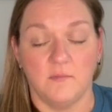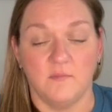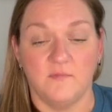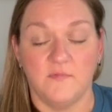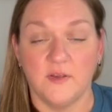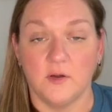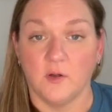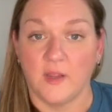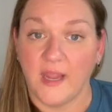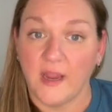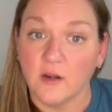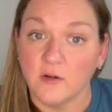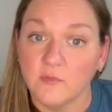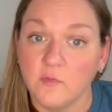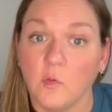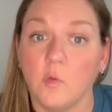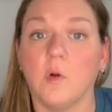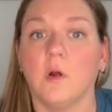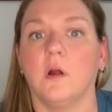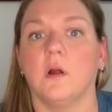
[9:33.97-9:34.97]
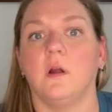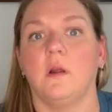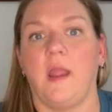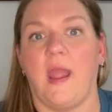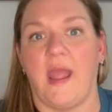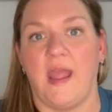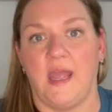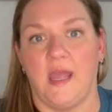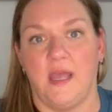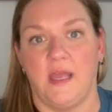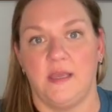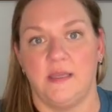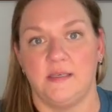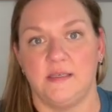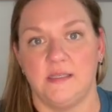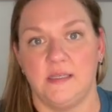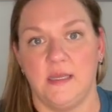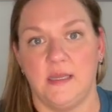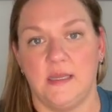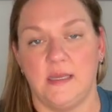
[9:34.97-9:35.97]
feel cared for,
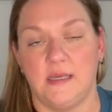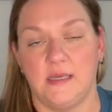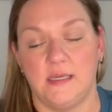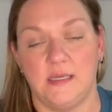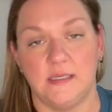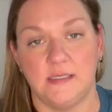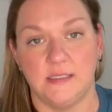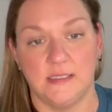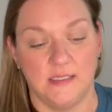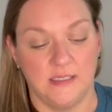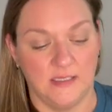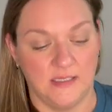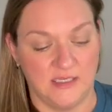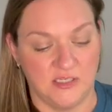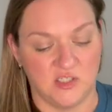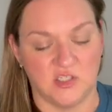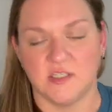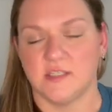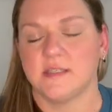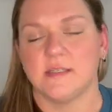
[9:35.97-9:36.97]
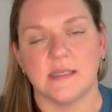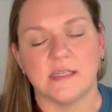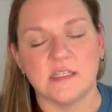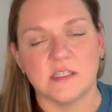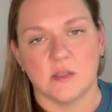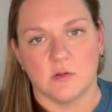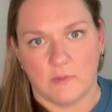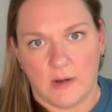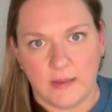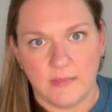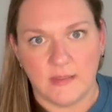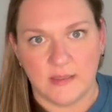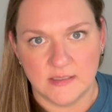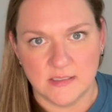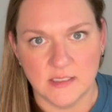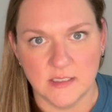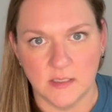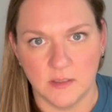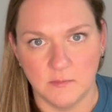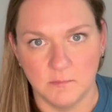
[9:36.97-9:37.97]
and it's the right thing
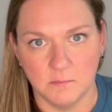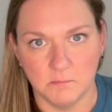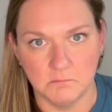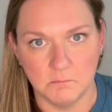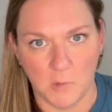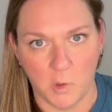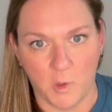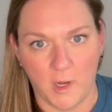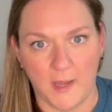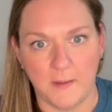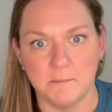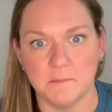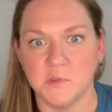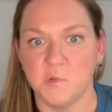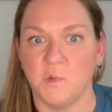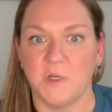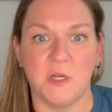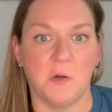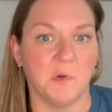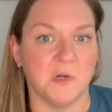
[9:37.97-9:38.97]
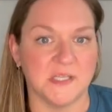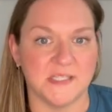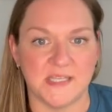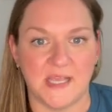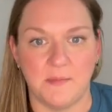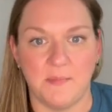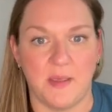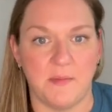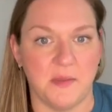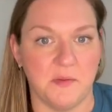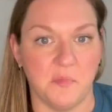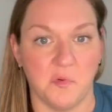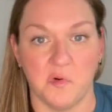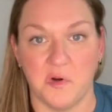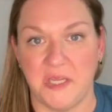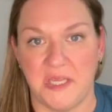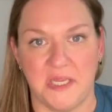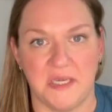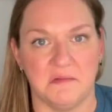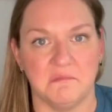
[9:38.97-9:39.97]
to do. Okay, we don't want to say baby
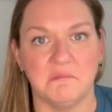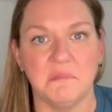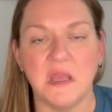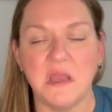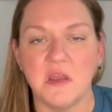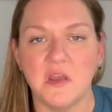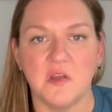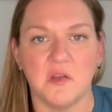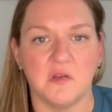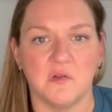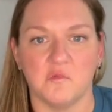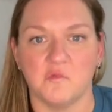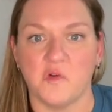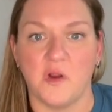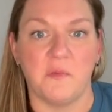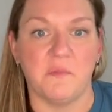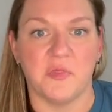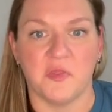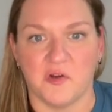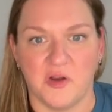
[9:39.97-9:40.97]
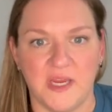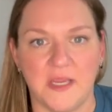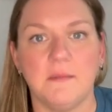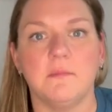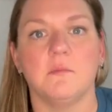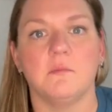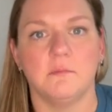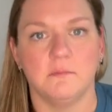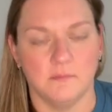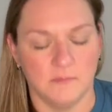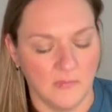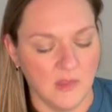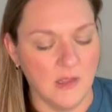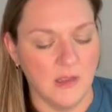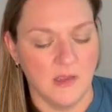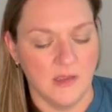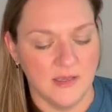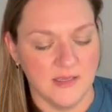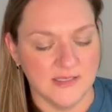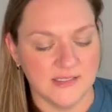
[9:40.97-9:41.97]
boy in room 3.
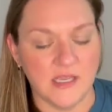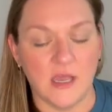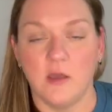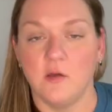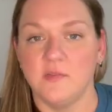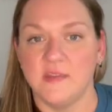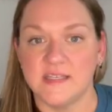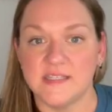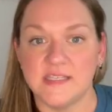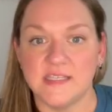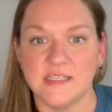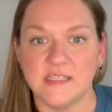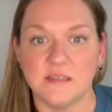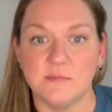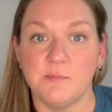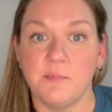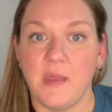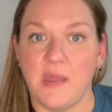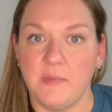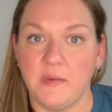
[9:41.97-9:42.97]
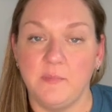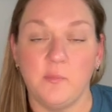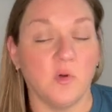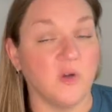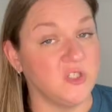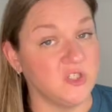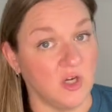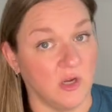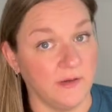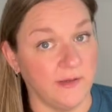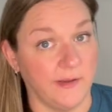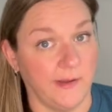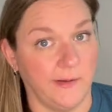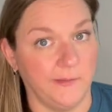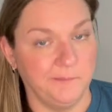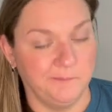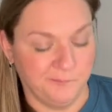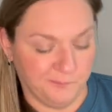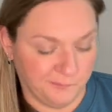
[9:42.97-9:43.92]
So this is baby boy John Doe.